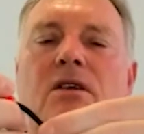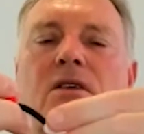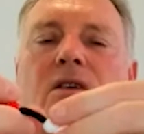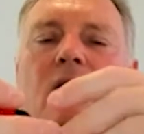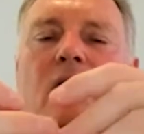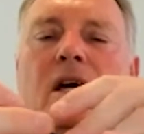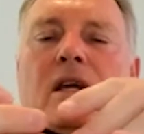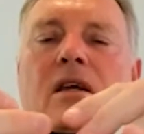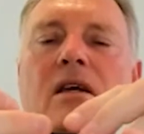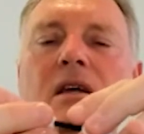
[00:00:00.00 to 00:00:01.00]

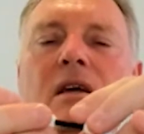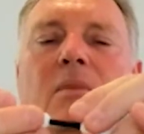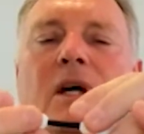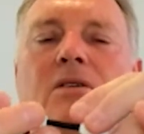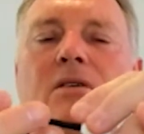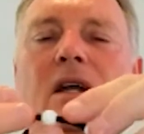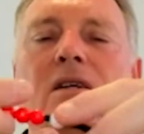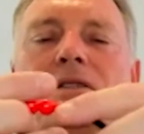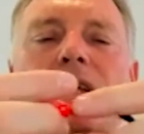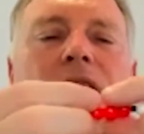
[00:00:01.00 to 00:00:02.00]
9, but you'll
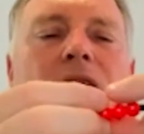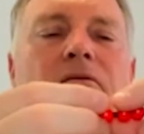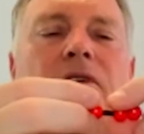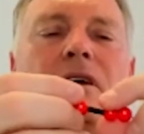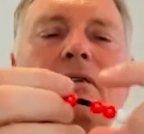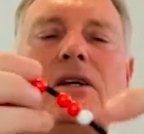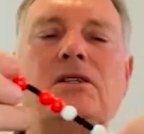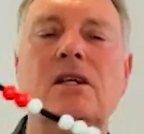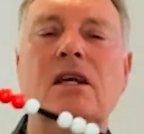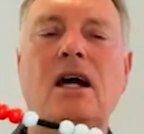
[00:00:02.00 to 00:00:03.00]
notice that the
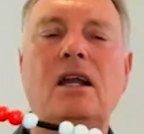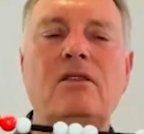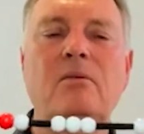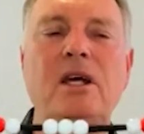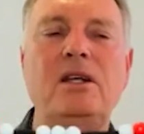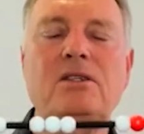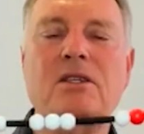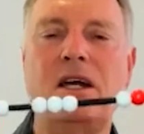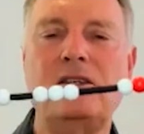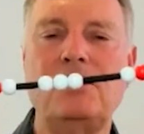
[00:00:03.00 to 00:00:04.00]
configuration and color of the bead
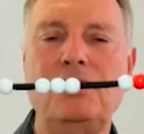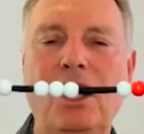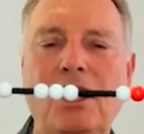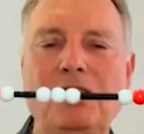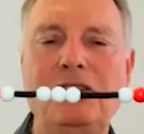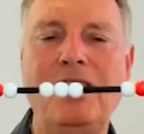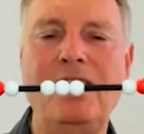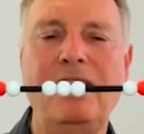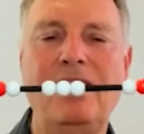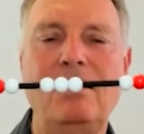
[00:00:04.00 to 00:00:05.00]
starts to change
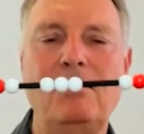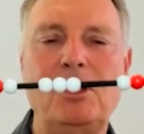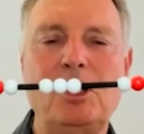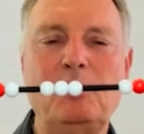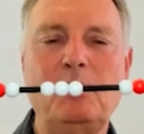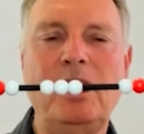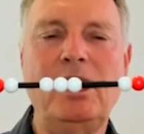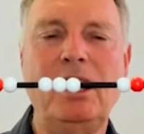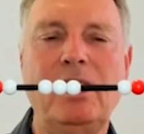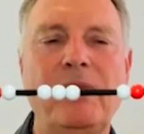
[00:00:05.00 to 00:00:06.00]
there, which is pretty
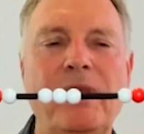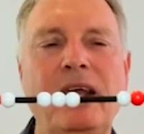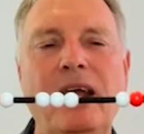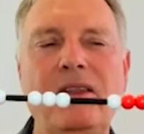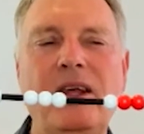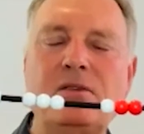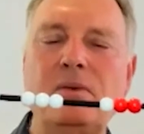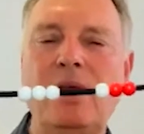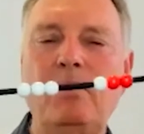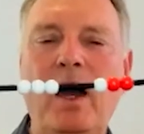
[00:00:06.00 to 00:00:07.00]
neat. And that's
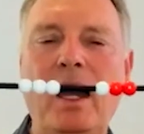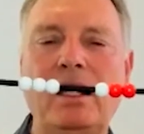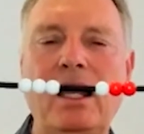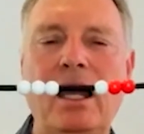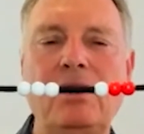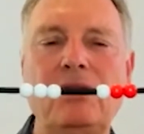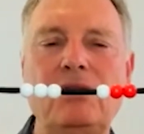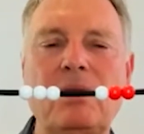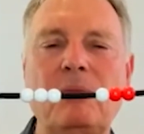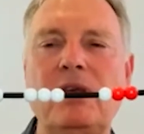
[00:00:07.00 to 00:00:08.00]
really partly how you do
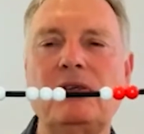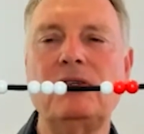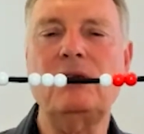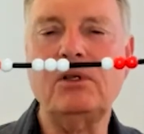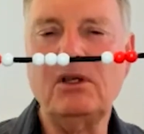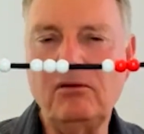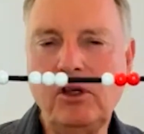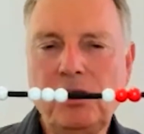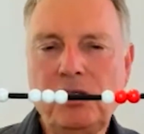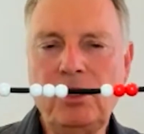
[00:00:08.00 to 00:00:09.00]
some things to do with
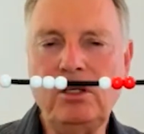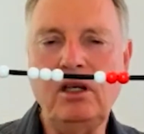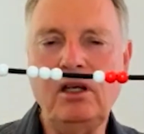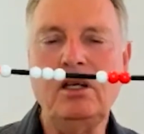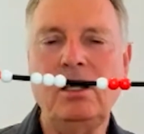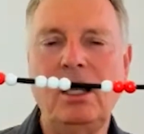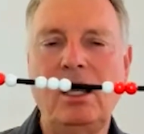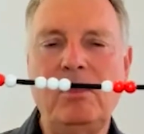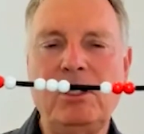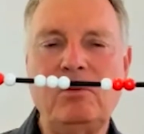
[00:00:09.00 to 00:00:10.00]
division
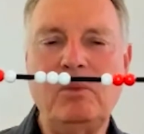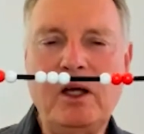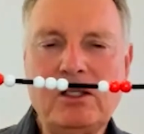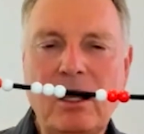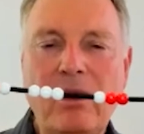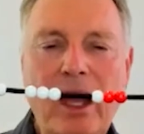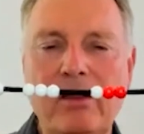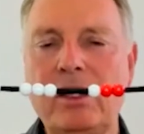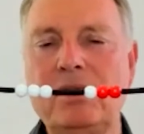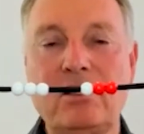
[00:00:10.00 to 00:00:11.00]
and bits and pieces like
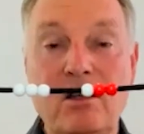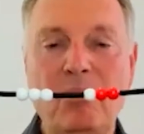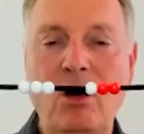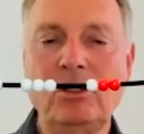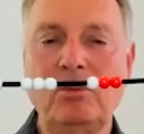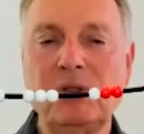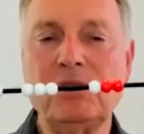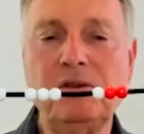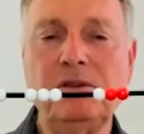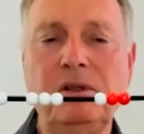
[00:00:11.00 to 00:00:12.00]
that. These are the
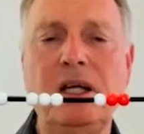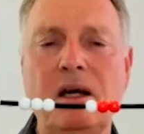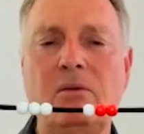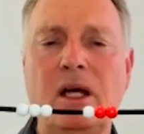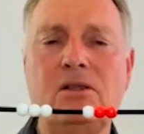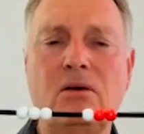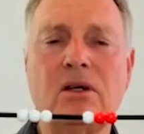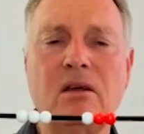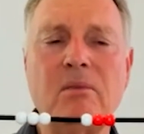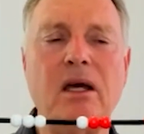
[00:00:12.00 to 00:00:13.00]
multiples of 3 that we're
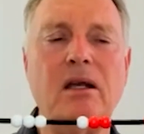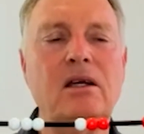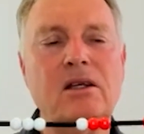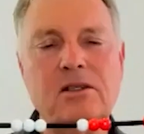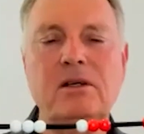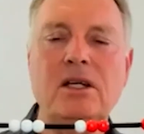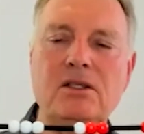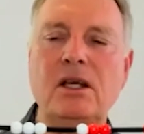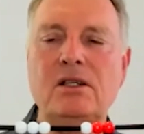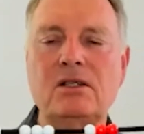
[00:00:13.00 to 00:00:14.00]
talking about, 3,
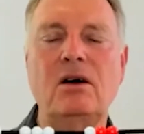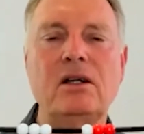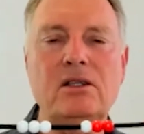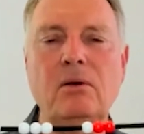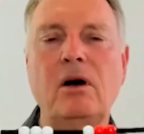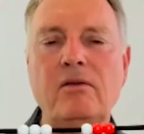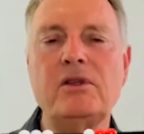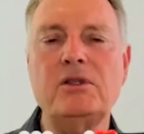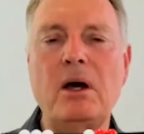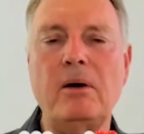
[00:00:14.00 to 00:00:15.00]
6, 9, 12,
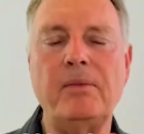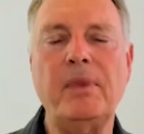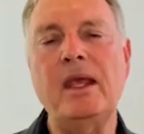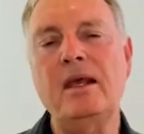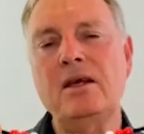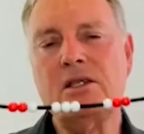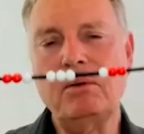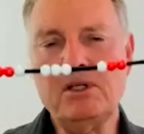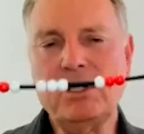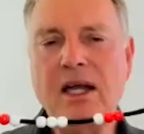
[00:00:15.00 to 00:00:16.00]
and so on. So
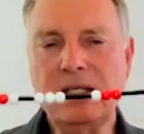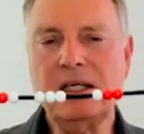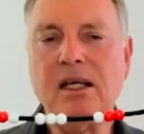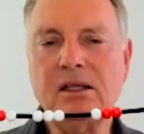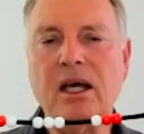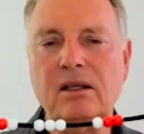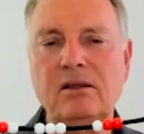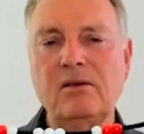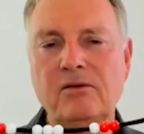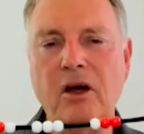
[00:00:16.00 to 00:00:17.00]
we start to get
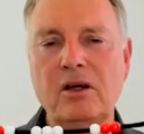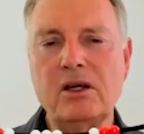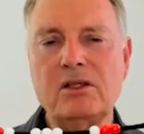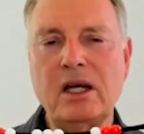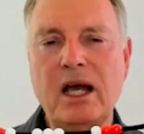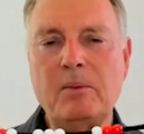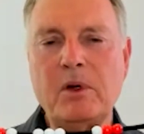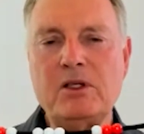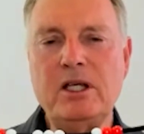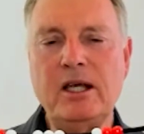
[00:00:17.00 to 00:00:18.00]
that focus that
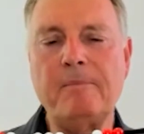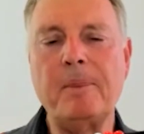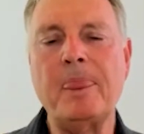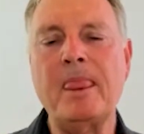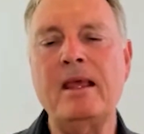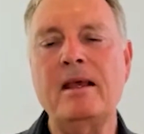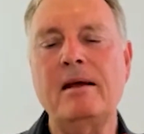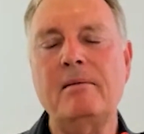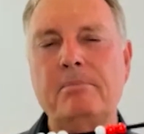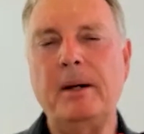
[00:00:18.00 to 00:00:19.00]
happens here.
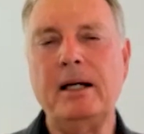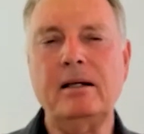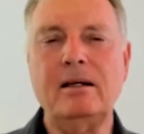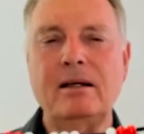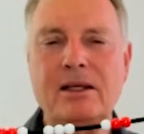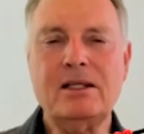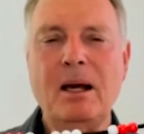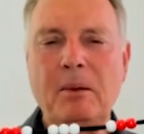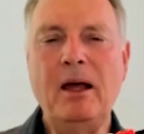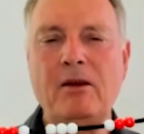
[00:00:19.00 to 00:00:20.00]
But there's a
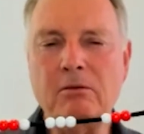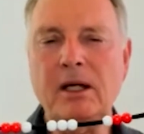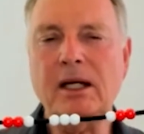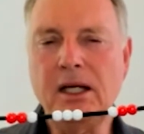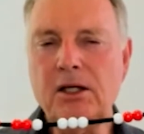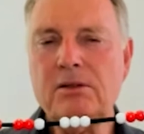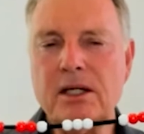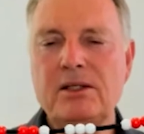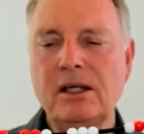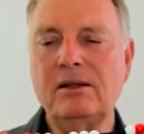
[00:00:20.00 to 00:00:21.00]
couple of other really
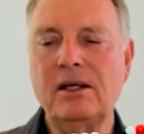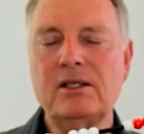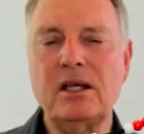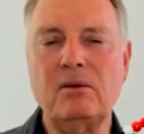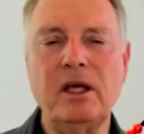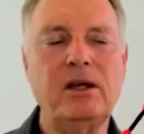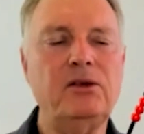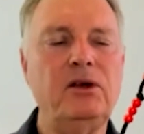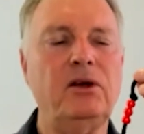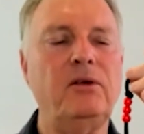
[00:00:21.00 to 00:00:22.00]
interesting things that we
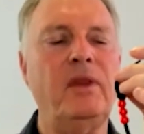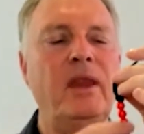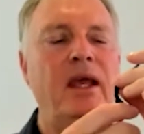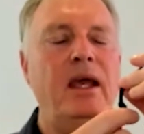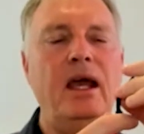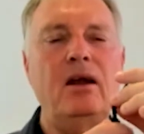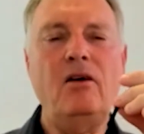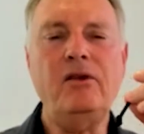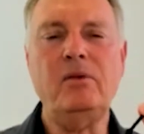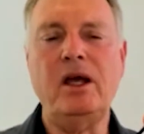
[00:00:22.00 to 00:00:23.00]
could do. And
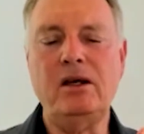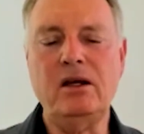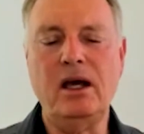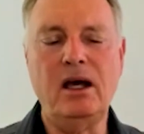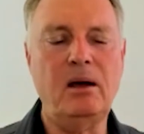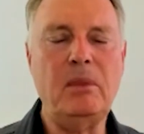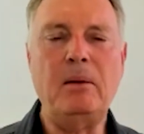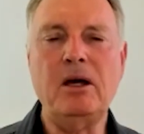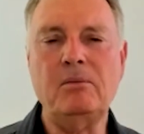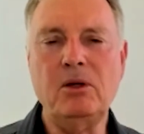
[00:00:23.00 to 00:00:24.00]
often when
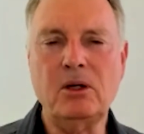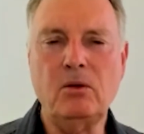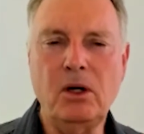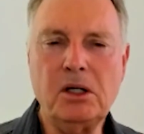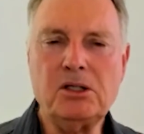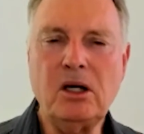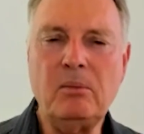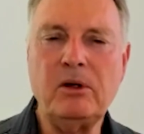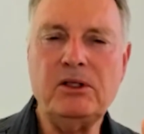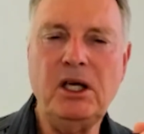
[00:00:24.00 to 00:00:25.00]
maybe I'm doing a
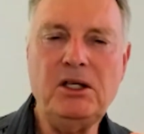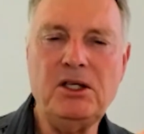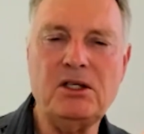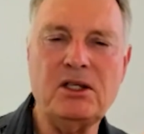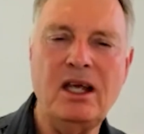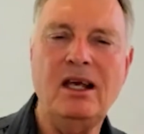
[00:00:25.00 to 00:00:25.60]
workshop with teachers,